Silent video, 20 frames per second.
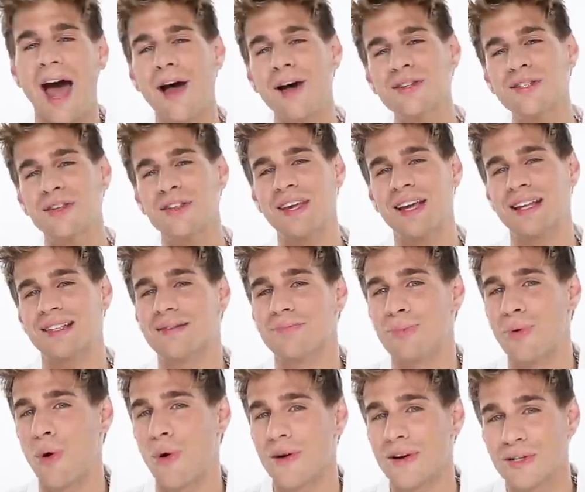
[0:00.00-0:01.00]
I also think it's
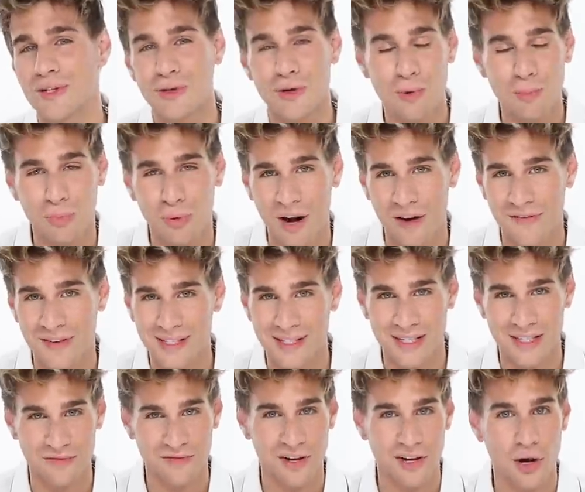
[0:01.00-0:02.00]
important to preface
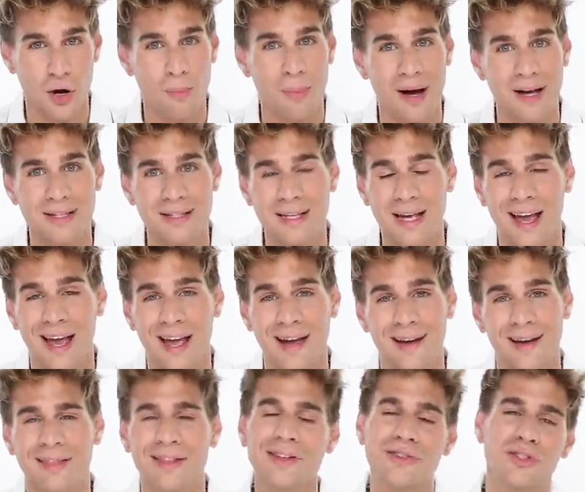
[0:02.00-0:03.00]
this video by
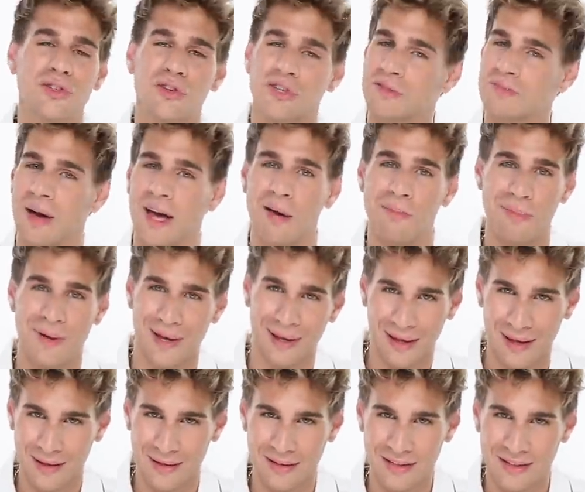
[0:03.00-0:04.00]
saying, these are just my
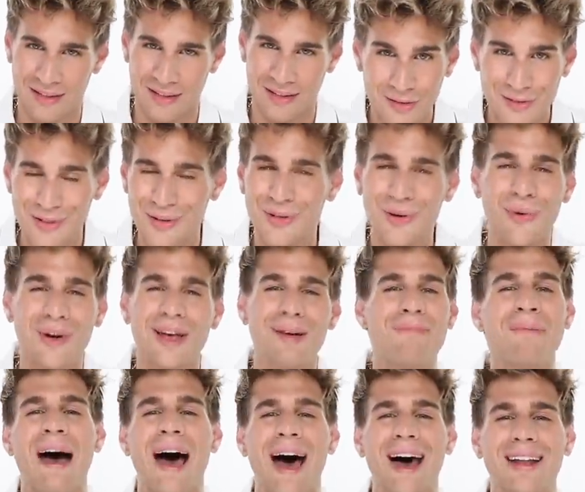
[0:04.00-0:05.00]
opinions, so don't get
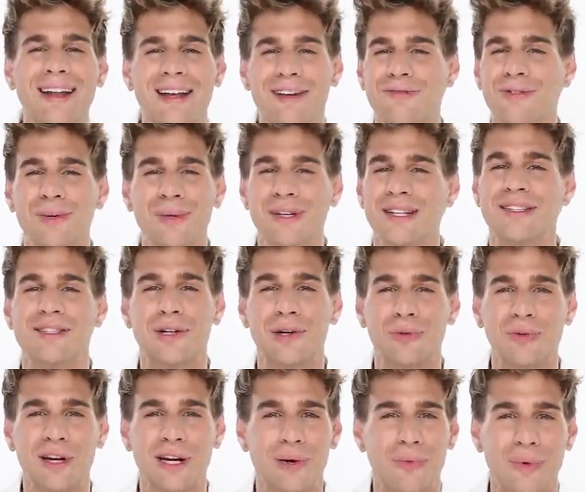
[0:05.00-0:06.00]
mad if you
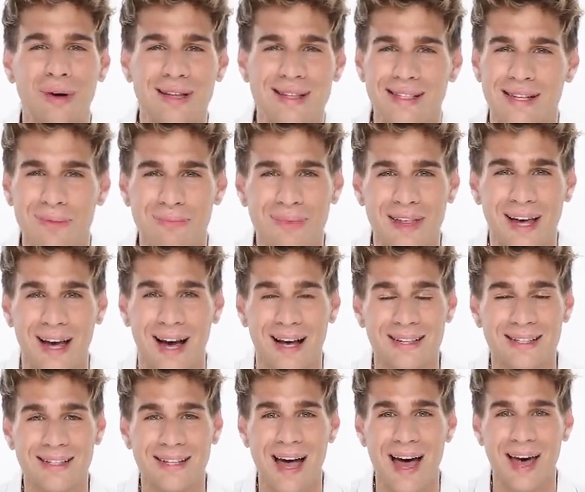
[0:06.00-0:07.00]
disagree with something I
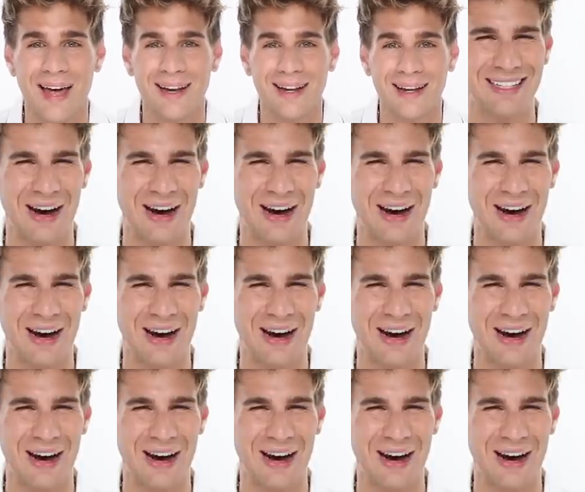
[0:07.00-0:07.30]
said,